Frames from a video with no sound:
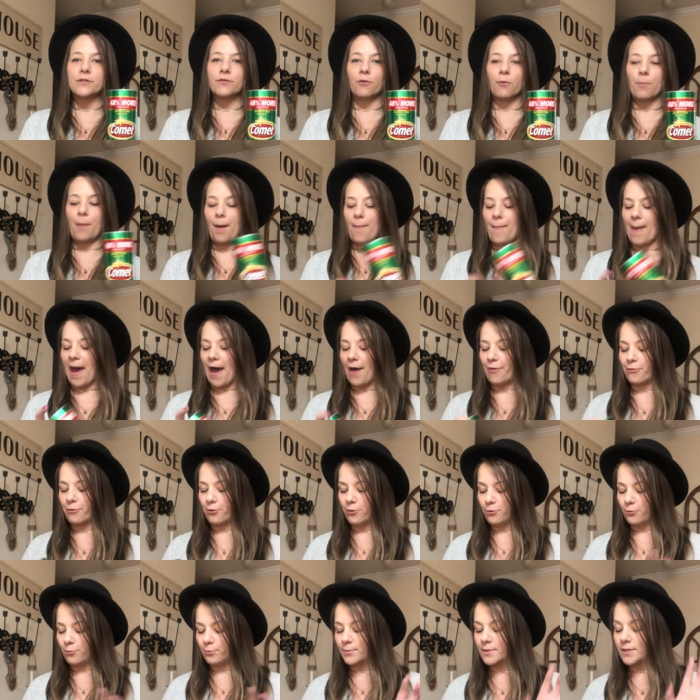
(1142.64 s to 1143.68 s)
this for my
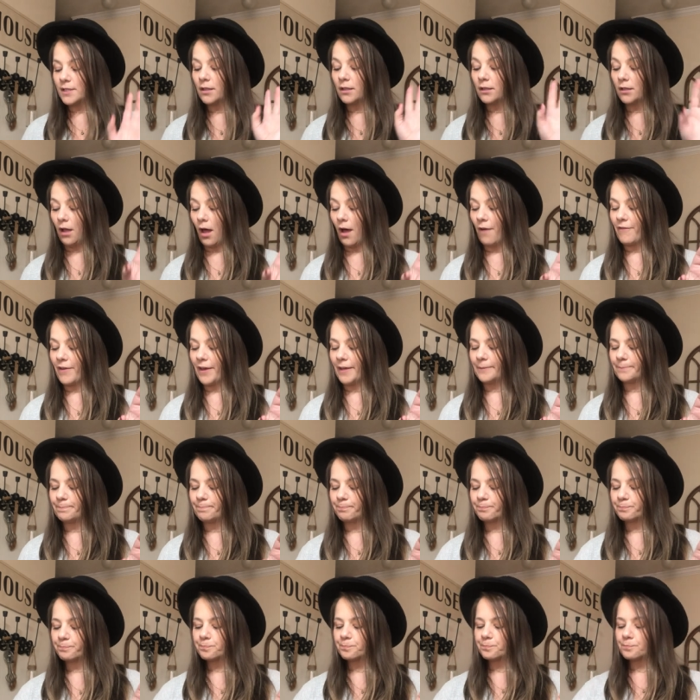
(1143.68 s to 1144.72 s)
bathrooms. Love it.
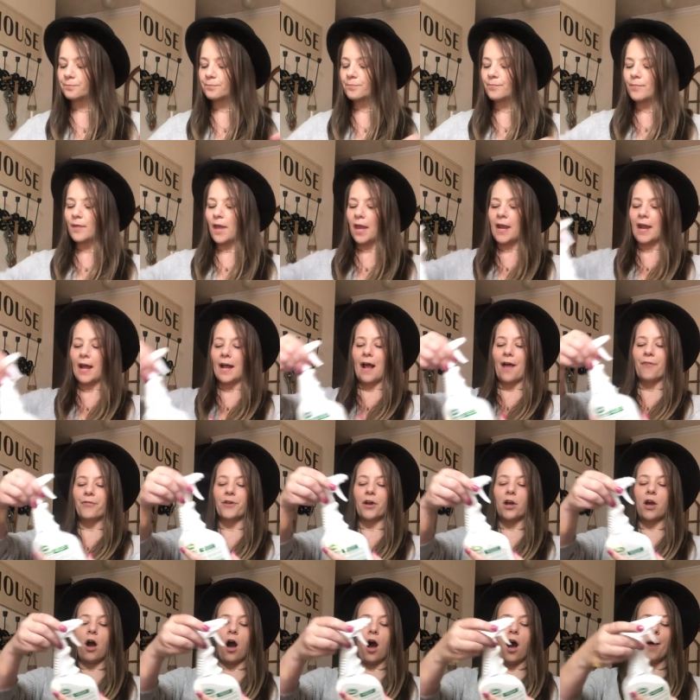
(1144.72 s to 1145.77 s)
And I got
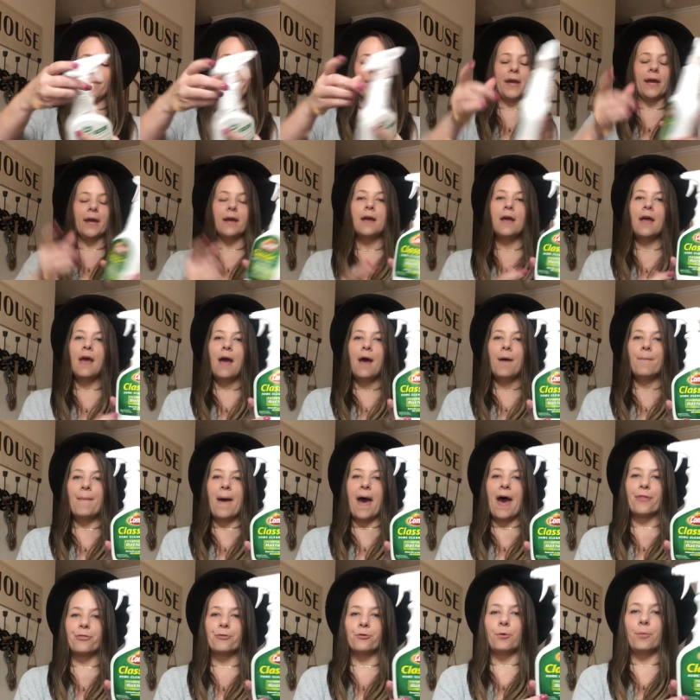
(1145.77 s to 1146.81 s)
the Comet
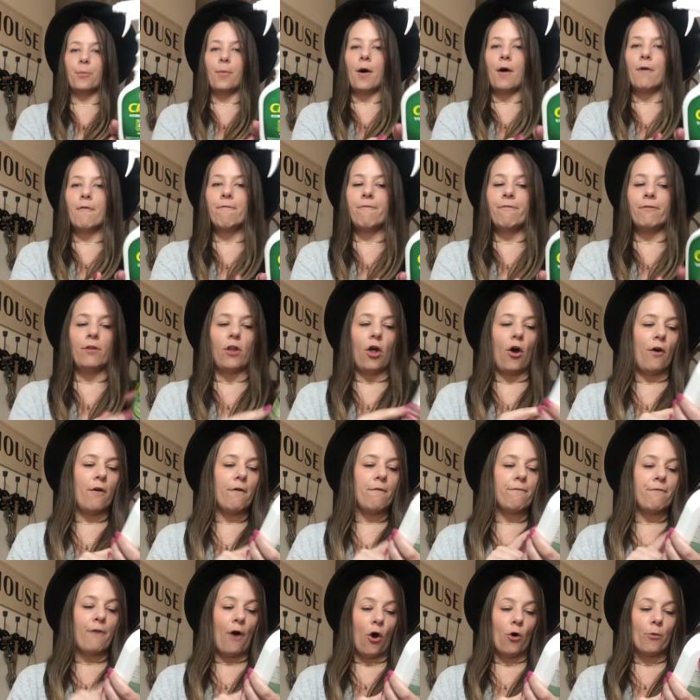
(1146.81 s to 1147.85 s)
Bathroom
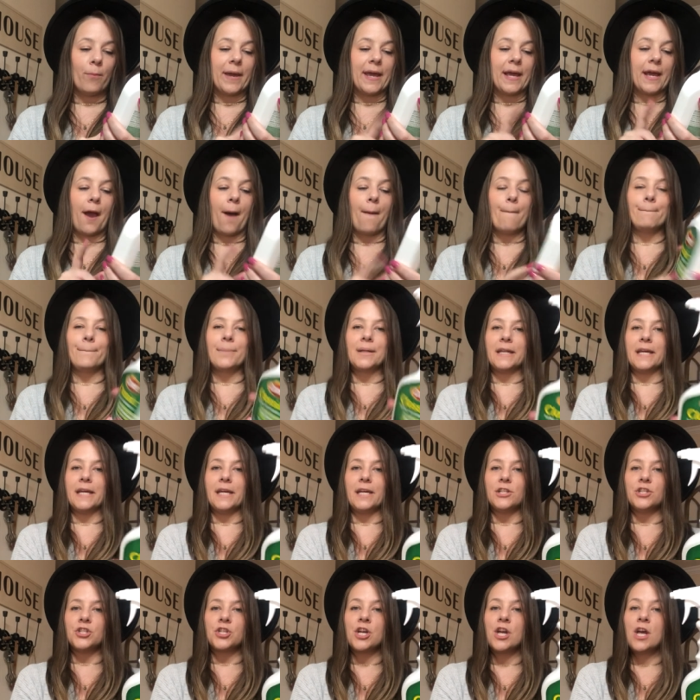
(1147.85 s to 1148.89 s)
Foaming
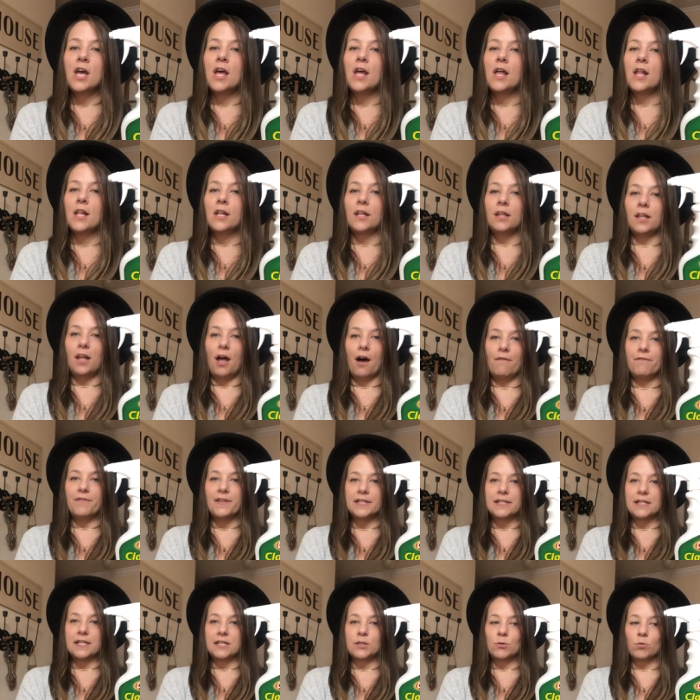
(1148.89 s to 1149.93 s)
Bleach. Love
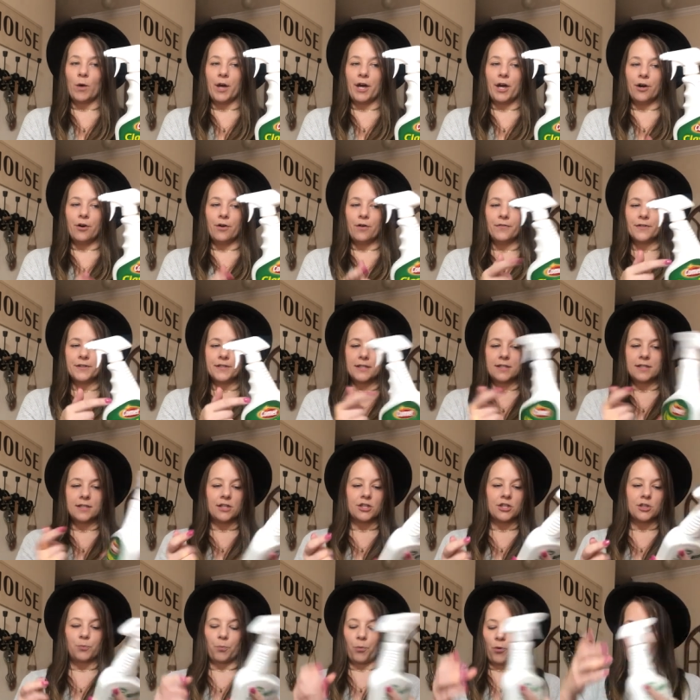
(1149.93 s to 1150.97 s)
this as well. This is
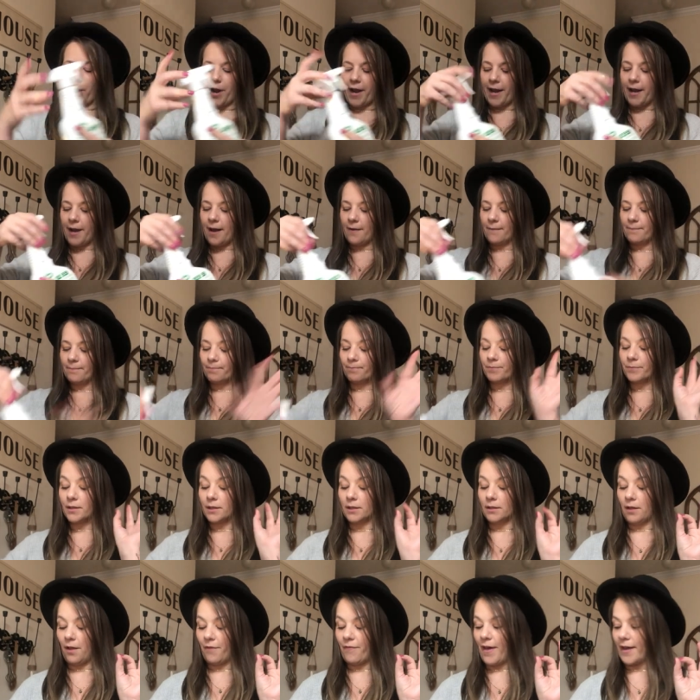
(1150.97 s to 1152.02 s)
the spray.
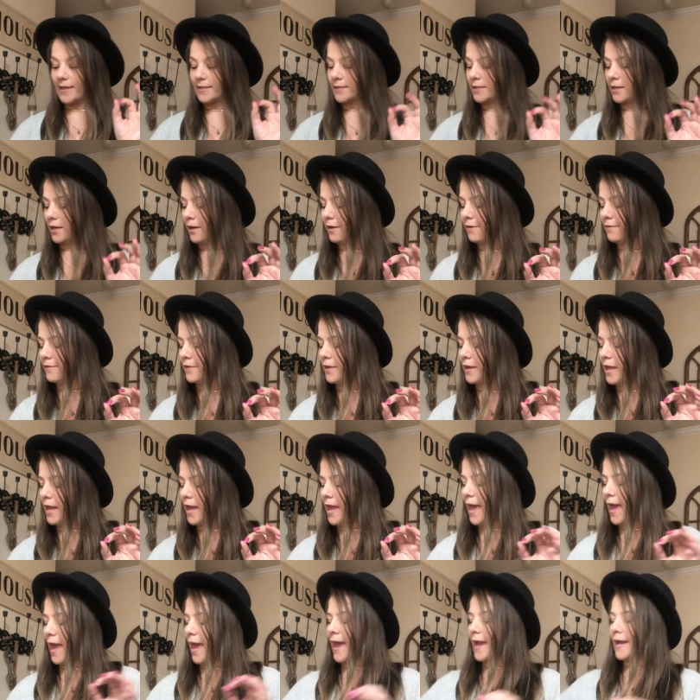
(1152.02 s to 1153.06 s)
Love that stuff.
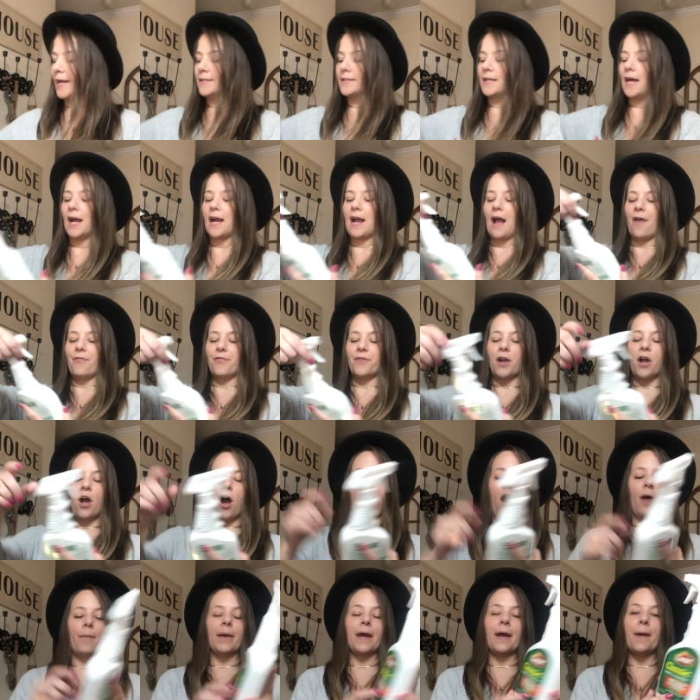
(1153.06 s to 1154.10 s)
And I got the
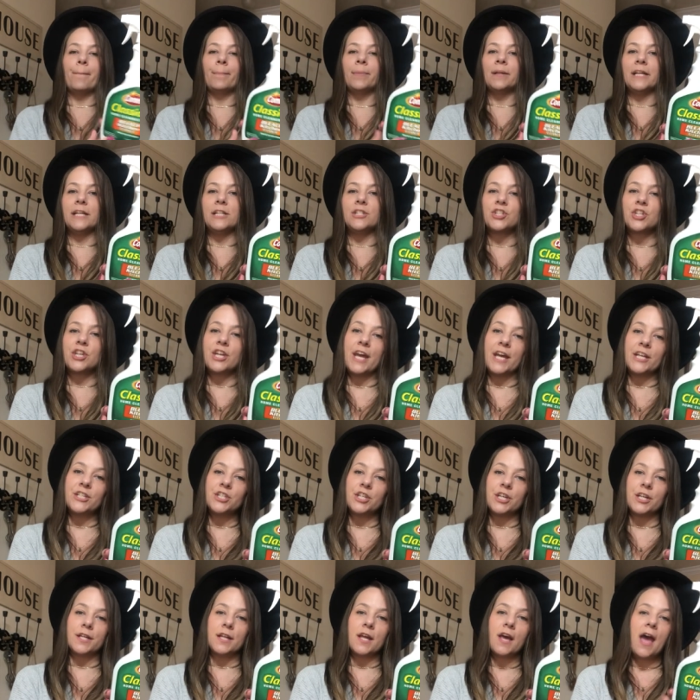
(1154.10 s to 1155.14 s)
Comet Bleach
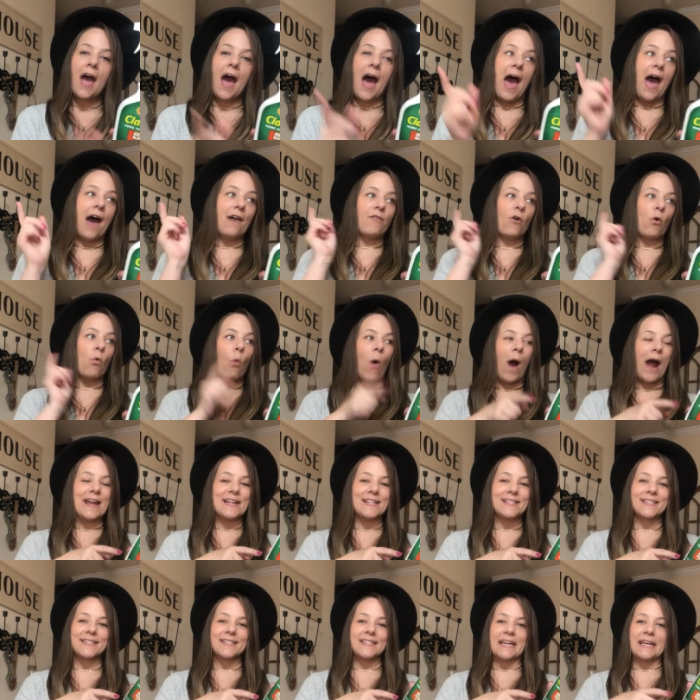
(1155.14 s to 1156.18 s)
Kitchen. I have a
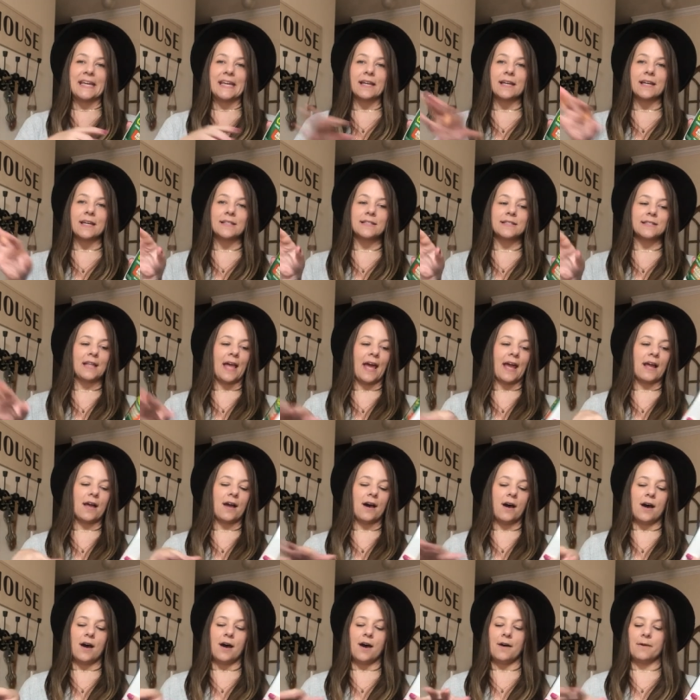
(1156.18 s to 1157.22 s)
white sink. It's like
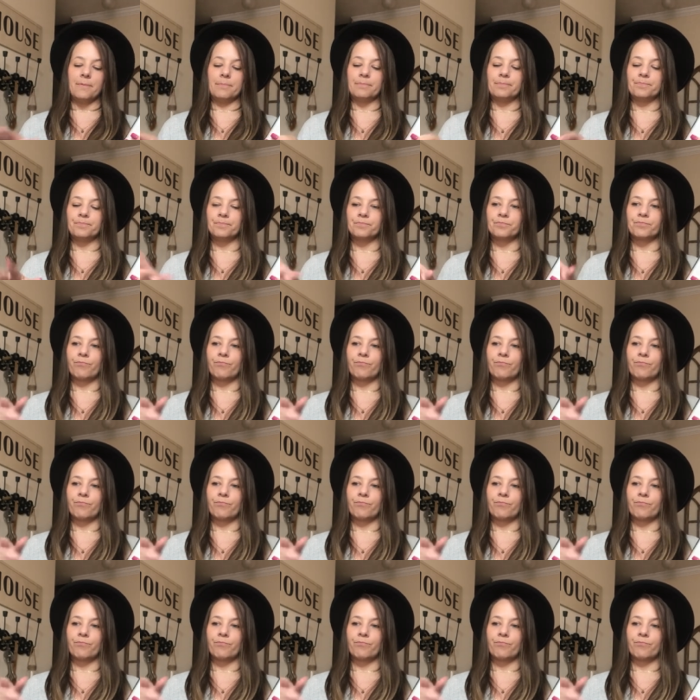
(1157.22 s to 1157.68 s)
a